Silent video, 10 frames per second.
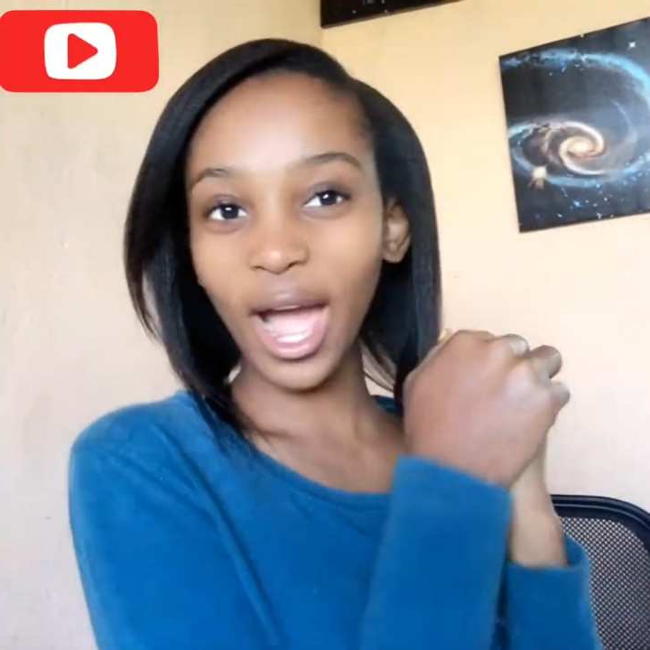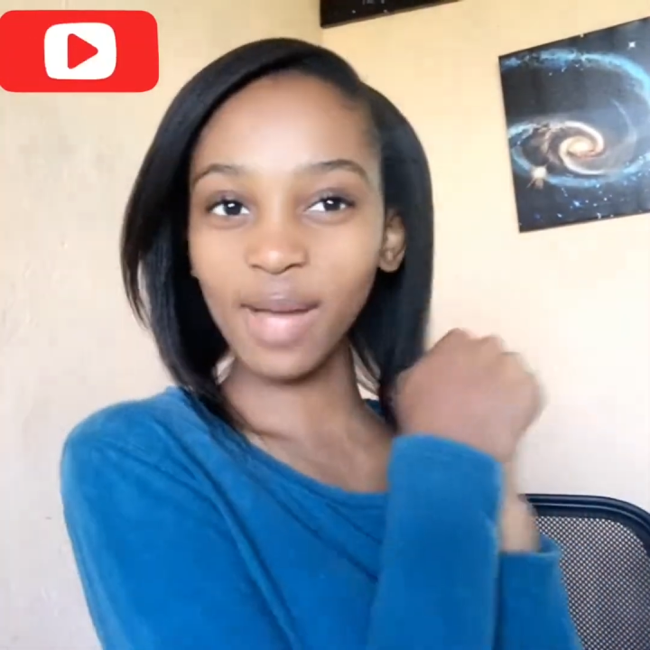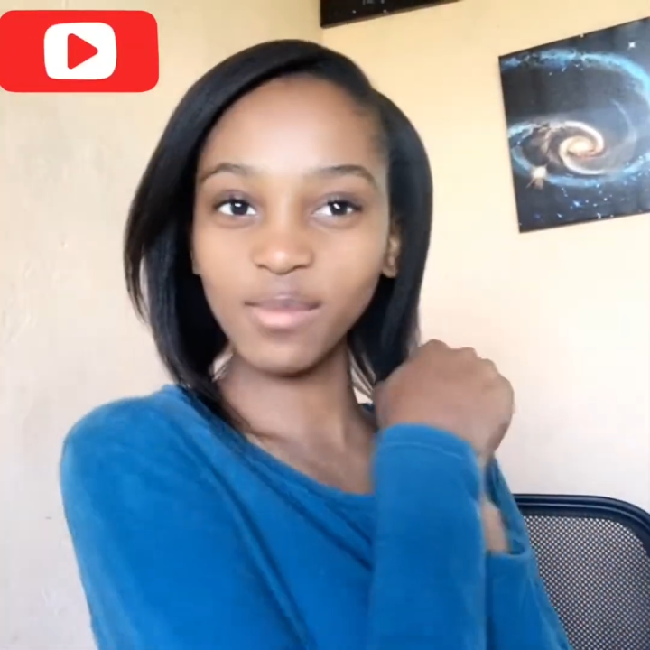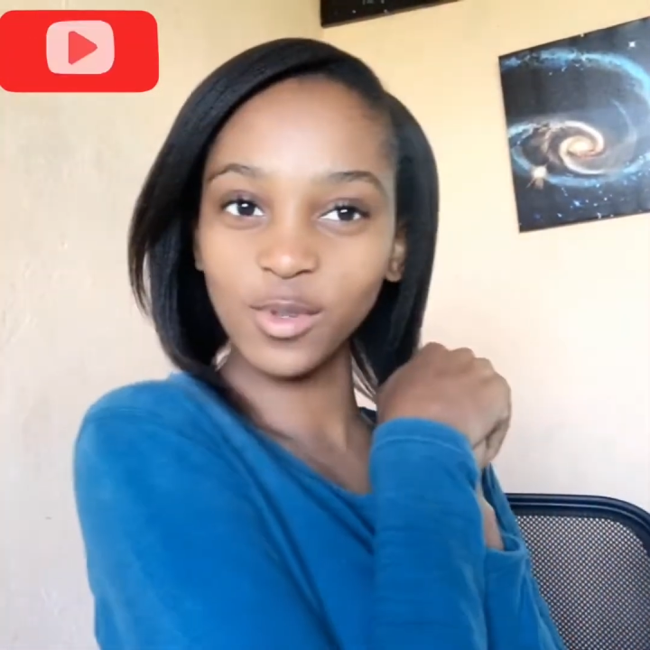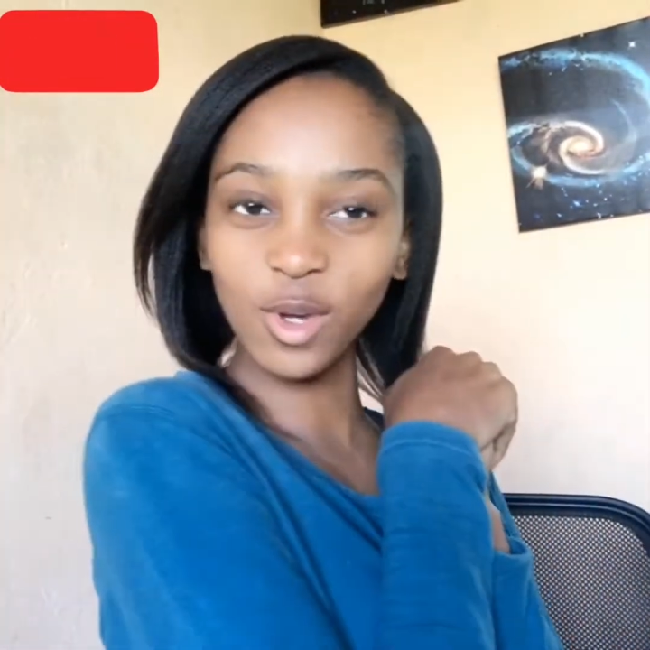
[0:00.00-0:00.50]
to
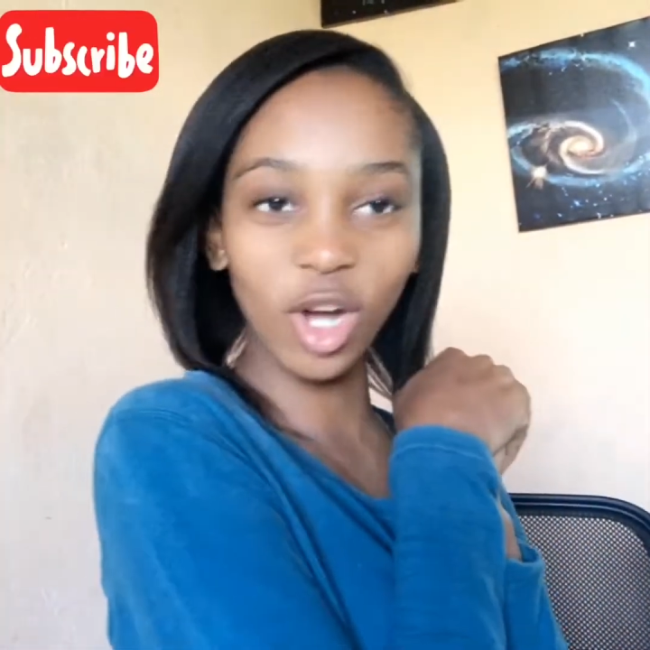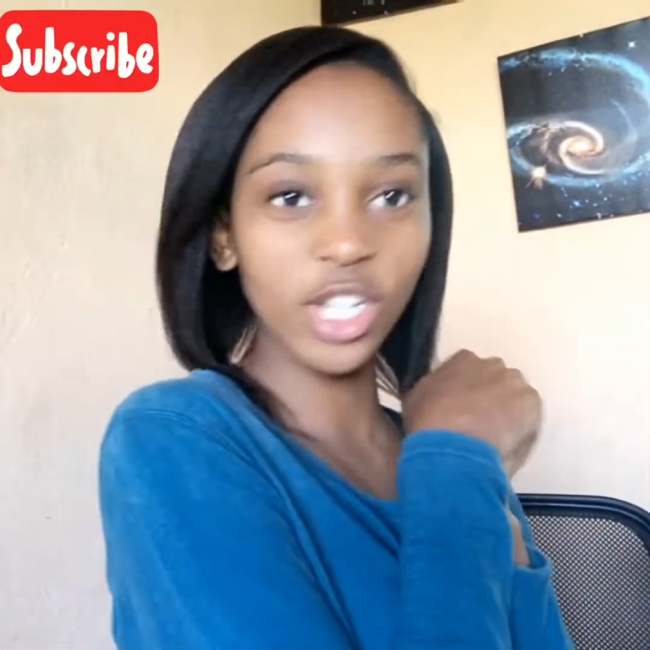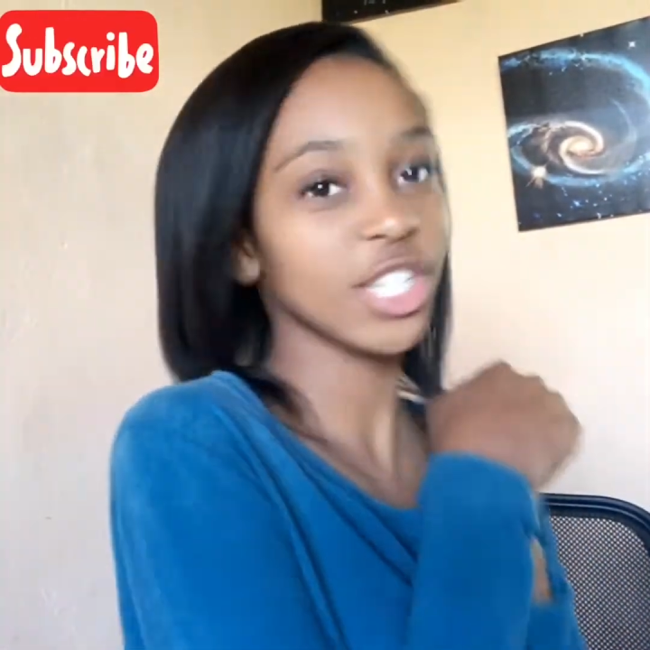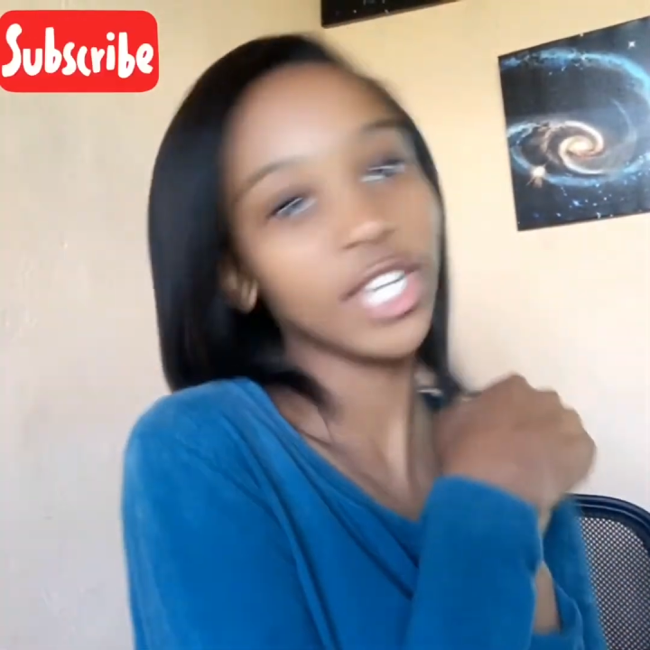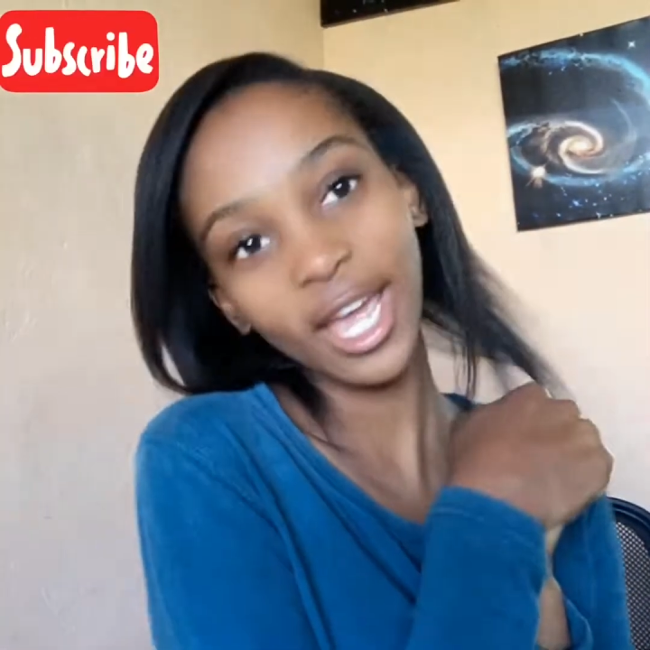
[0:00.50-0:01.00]
our
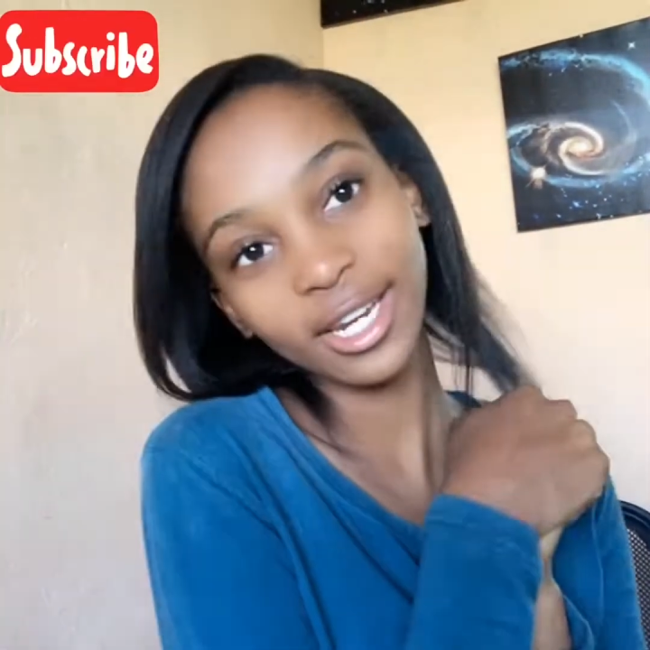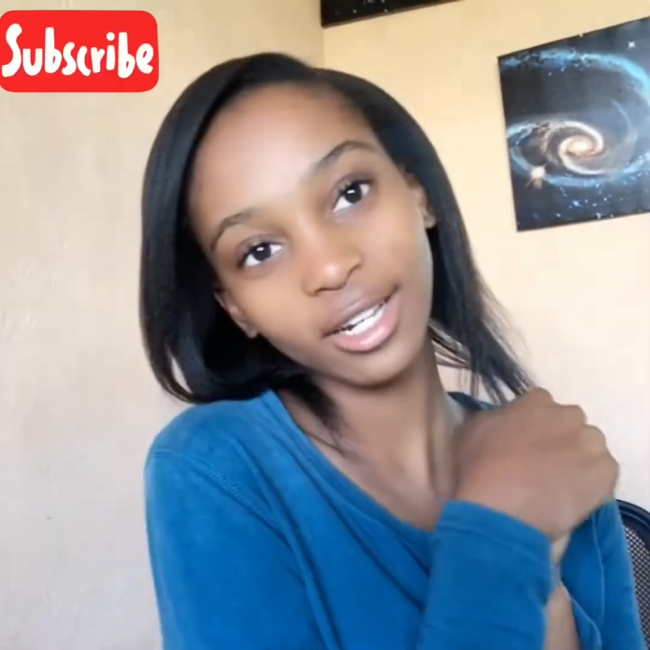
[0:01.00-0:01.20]
channel